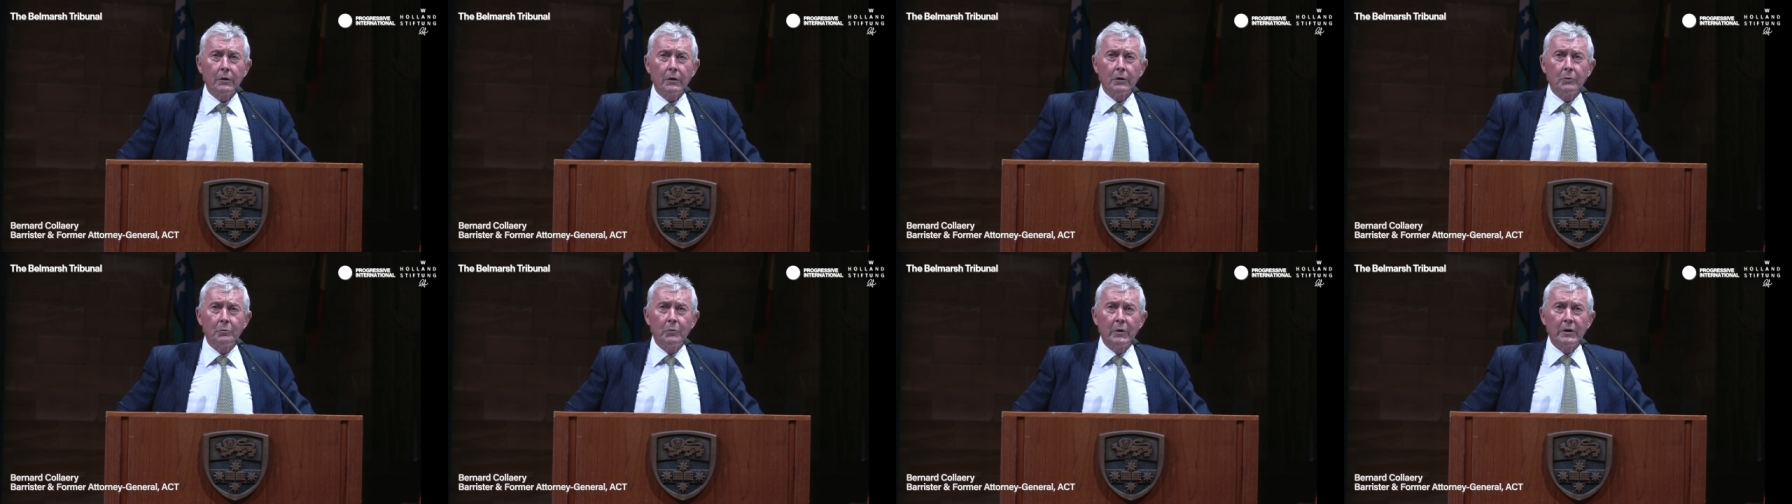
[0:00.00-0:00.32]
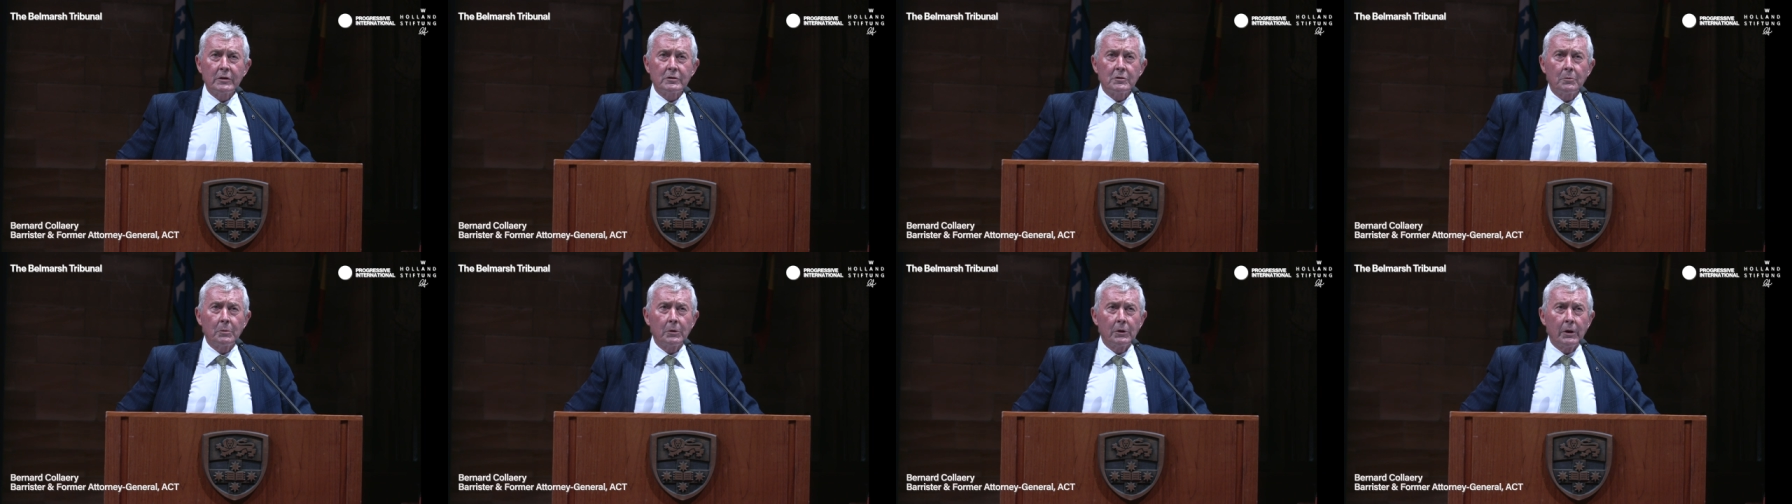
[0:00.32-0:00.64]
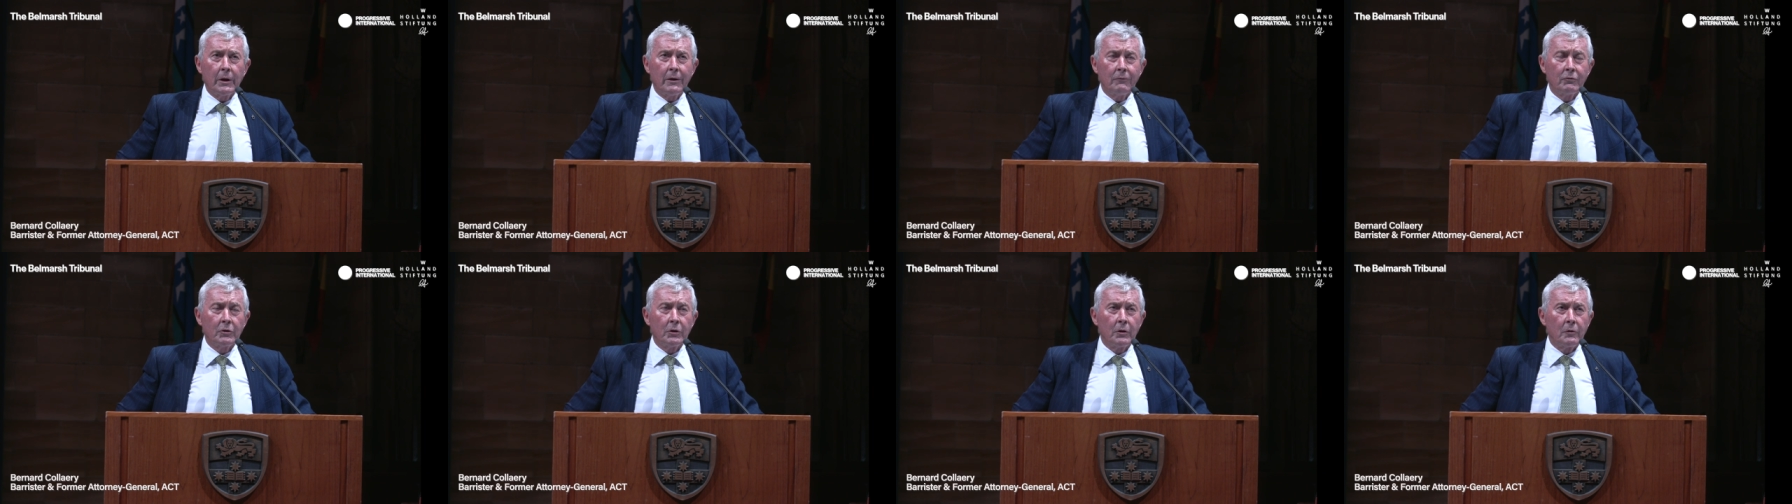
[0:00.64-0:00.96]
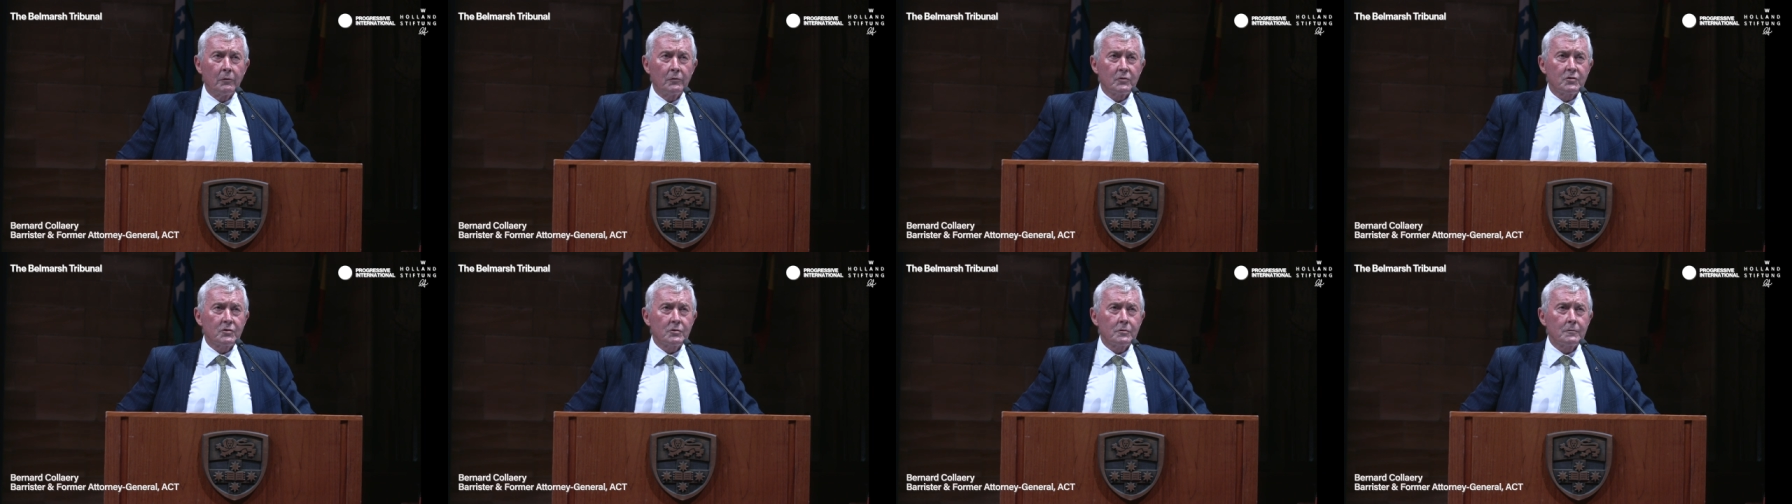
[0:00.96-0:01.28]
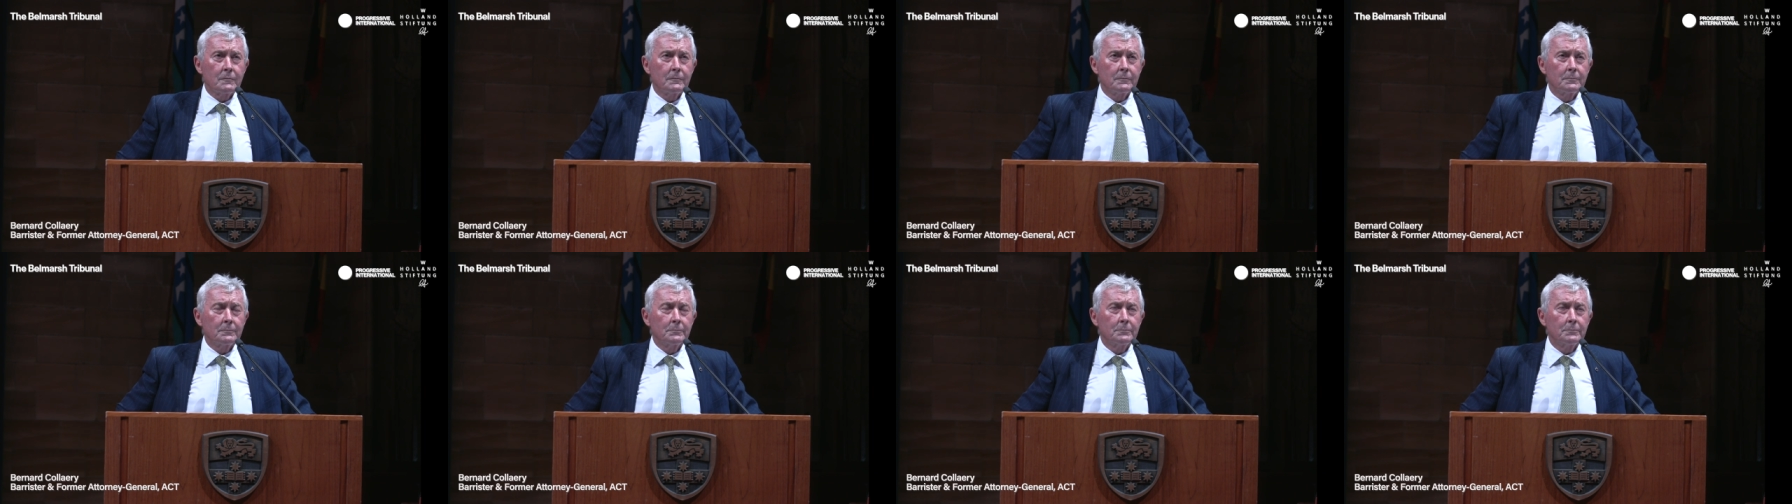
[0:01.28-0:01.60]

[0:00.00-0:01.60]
admissible evidence.